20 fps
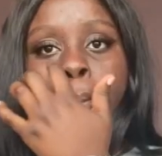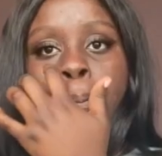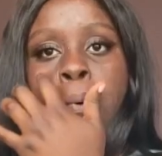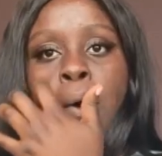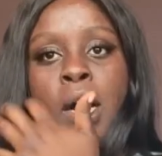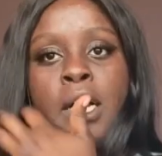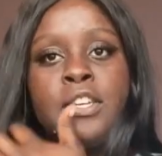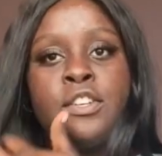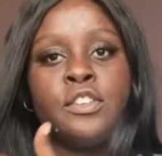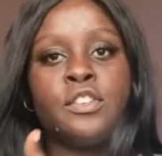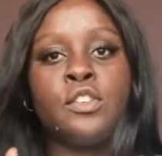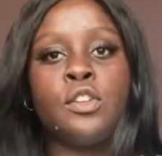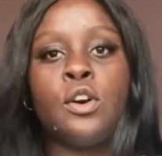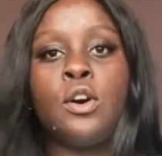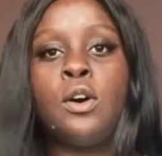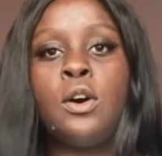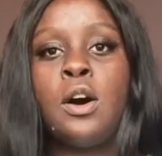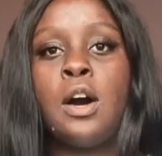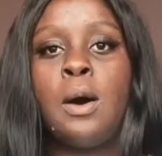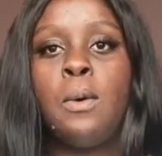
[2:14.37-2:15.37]
but I just
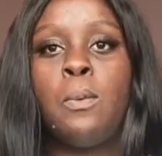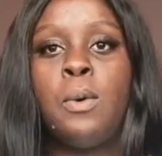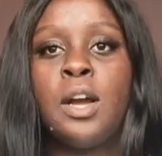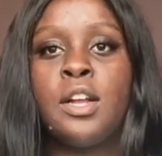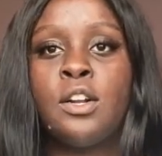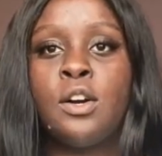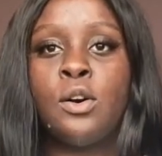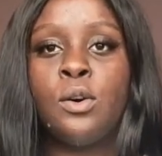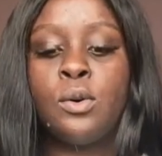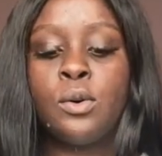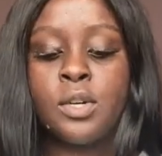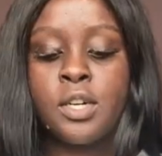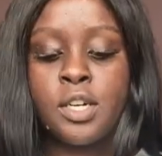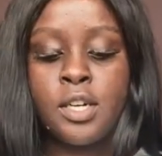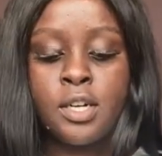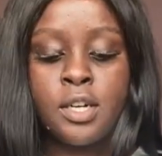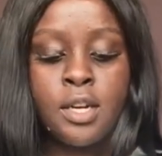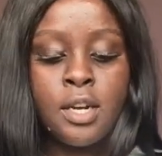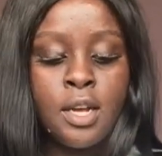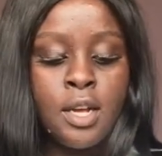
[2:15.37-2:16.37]
thought, why not
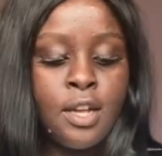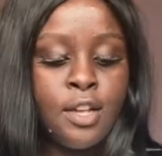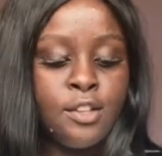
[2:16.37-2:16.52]
order